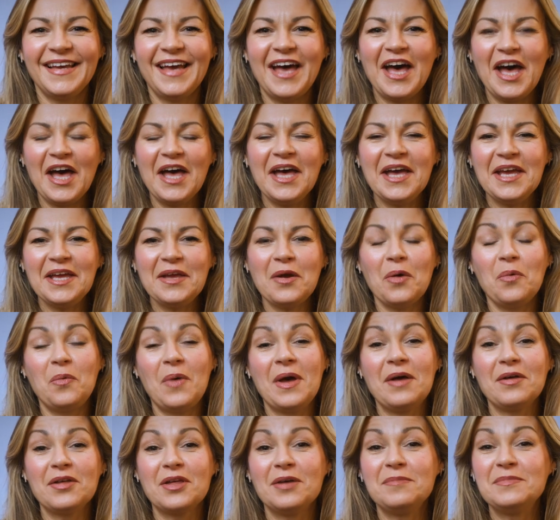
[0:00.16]
Hi,
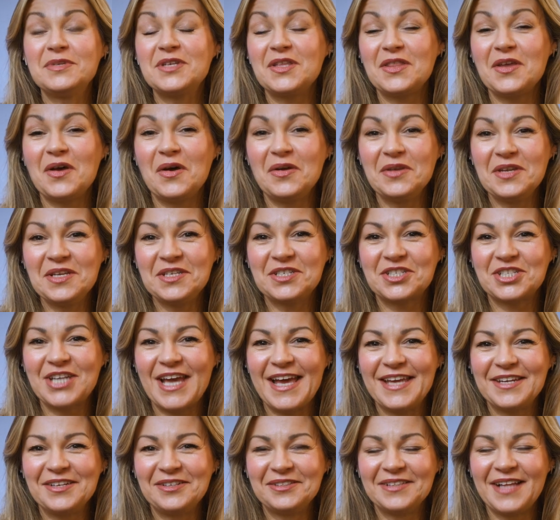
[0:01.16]
welcome to the Honest
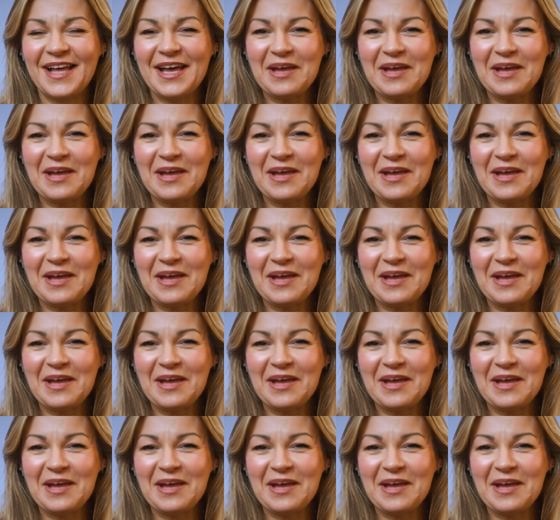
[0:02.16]
Channel.